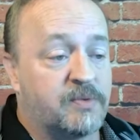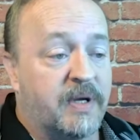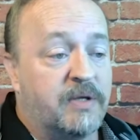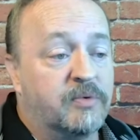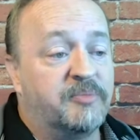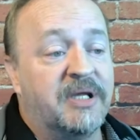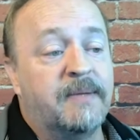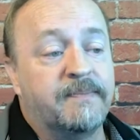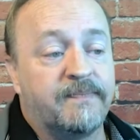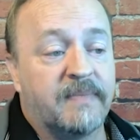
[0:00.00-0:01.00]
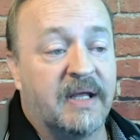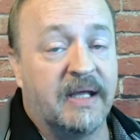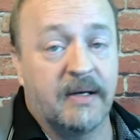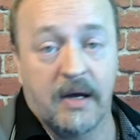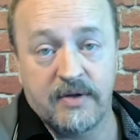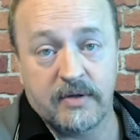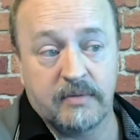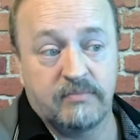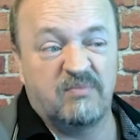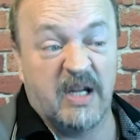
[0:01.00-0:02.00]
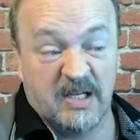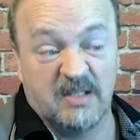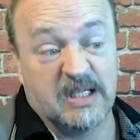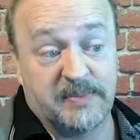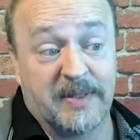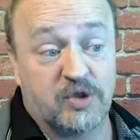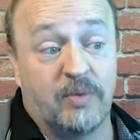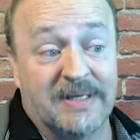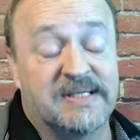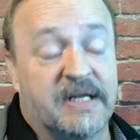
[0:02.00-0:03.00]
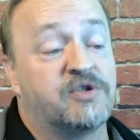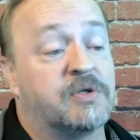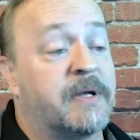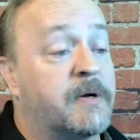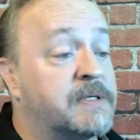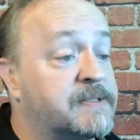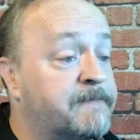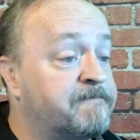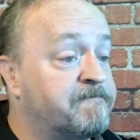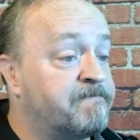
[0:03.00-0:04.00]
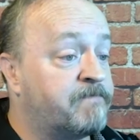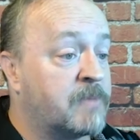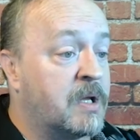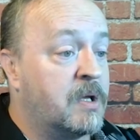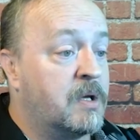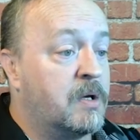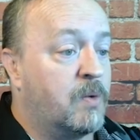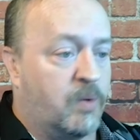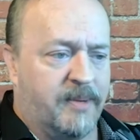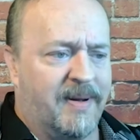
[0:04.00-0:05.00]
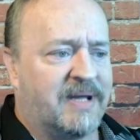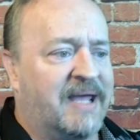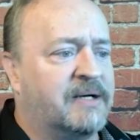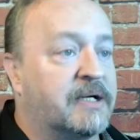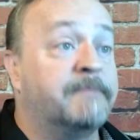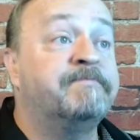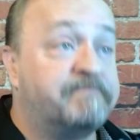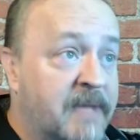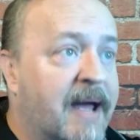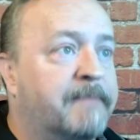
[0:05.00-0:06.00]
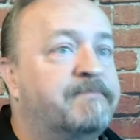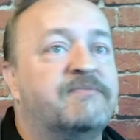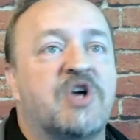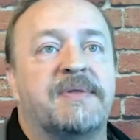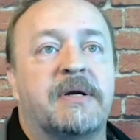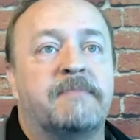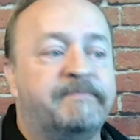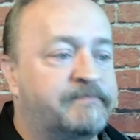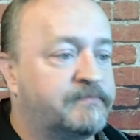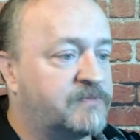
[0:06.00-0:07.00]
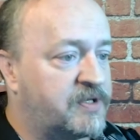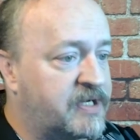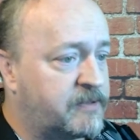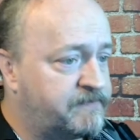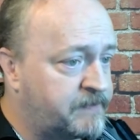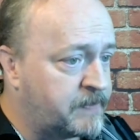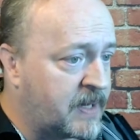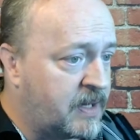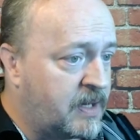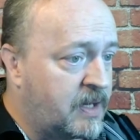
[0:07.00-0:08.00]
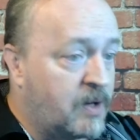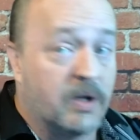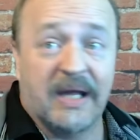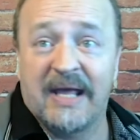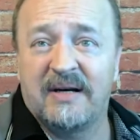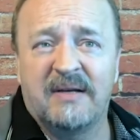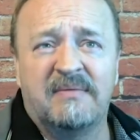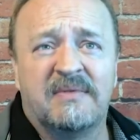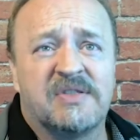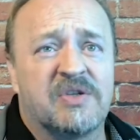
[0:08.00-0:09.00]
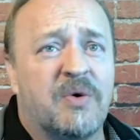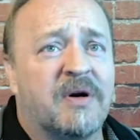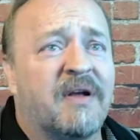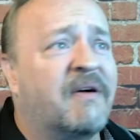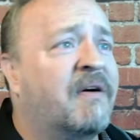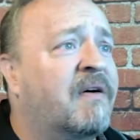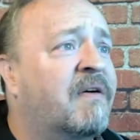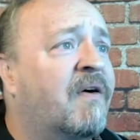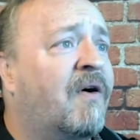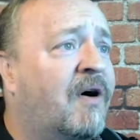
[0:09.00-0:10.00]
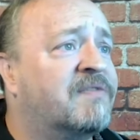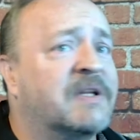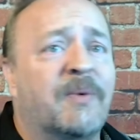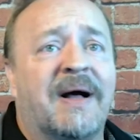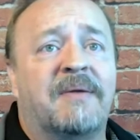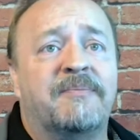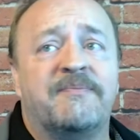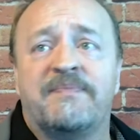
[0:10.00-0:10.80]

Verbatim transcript: the way you would be in other in especially residential areas. What about Canada? Yeah, it's on there. It's on there. Canada scored awfully well.